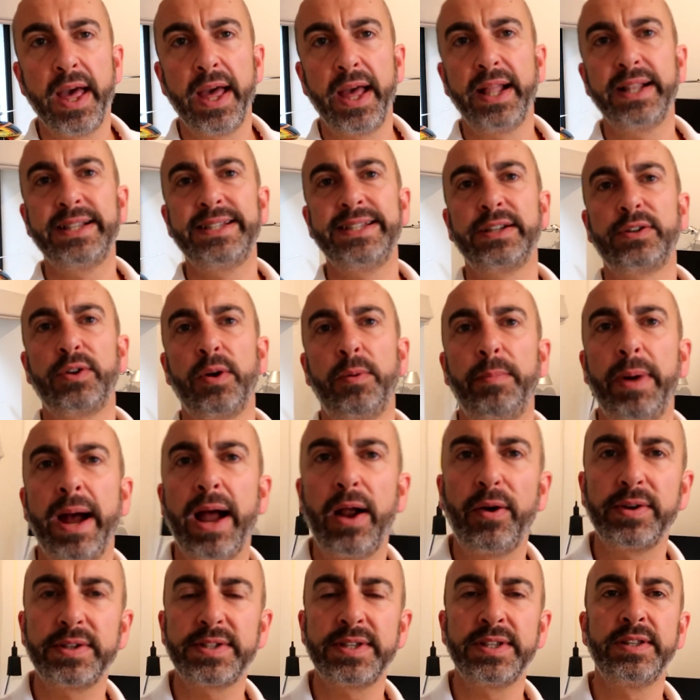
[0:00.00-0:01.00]
It's the
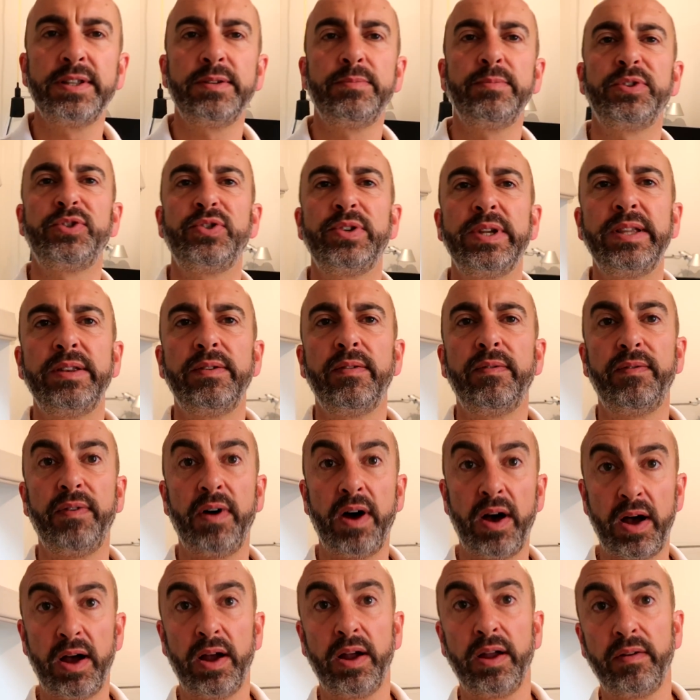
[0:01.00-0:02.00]
comparison between the
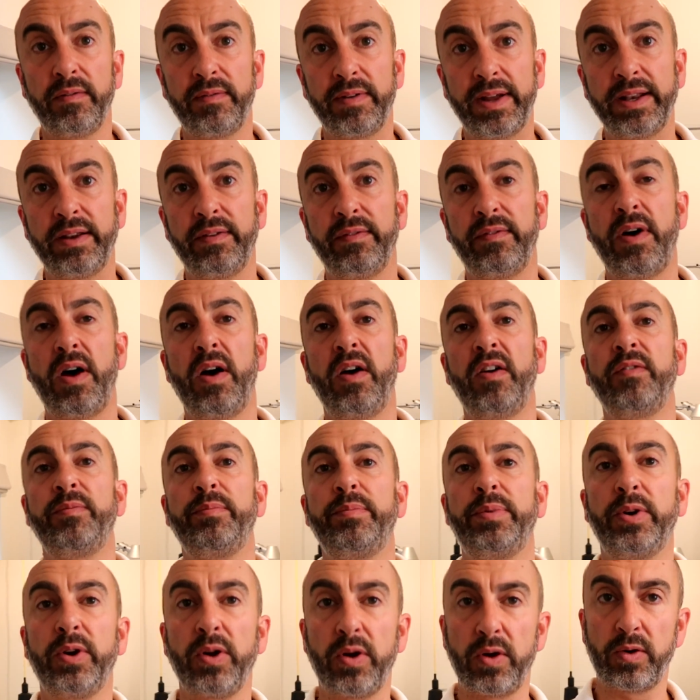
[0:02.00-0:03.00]
Vive and the Vive
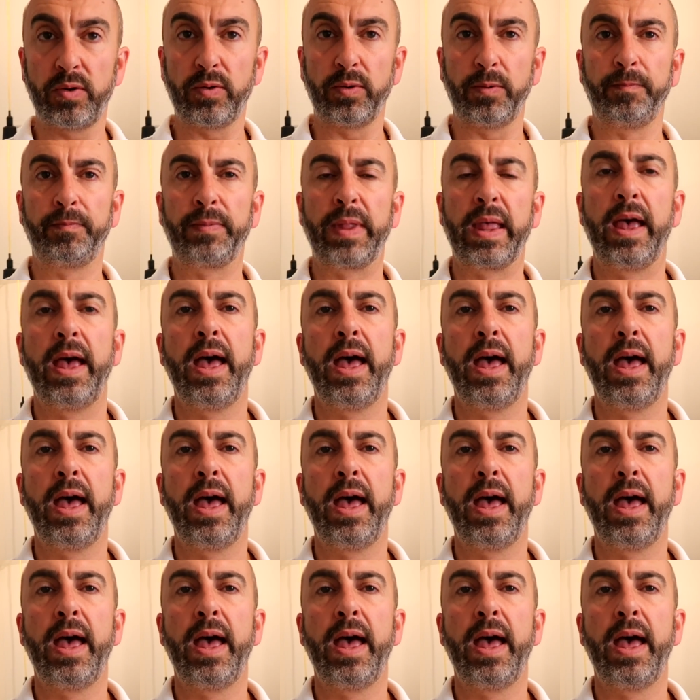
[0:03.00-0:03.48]
Pro.